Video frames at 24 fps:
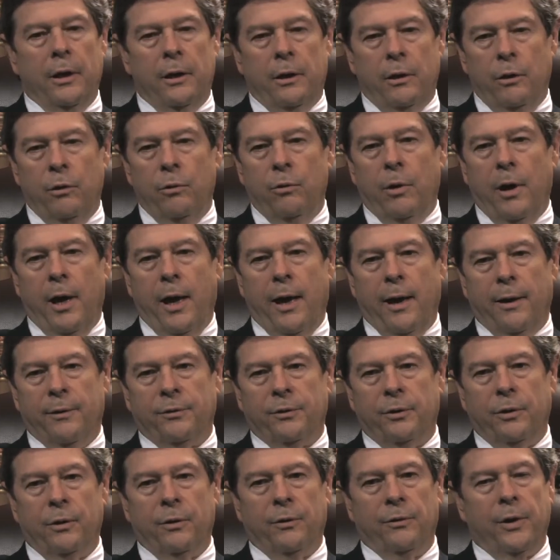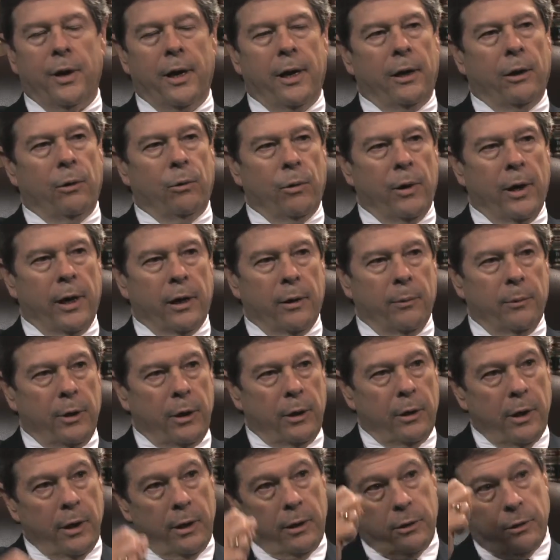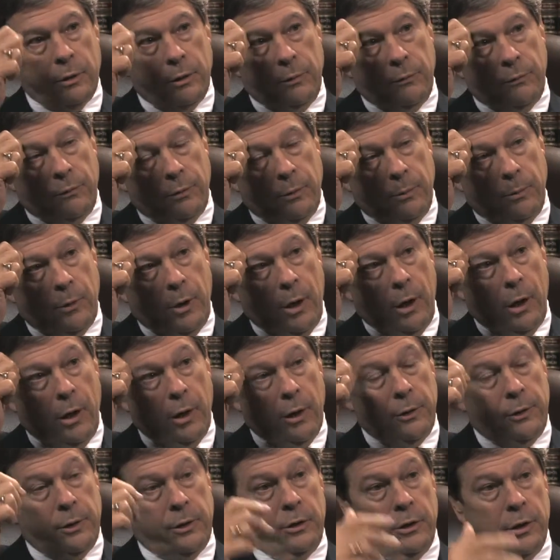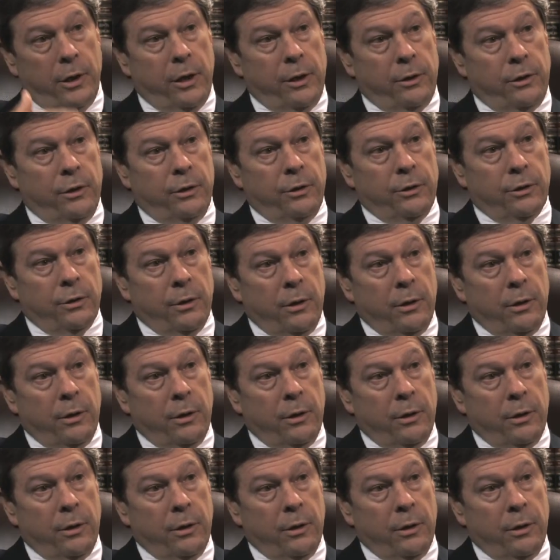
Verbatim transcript: You have to have had a recommendation from all of the judges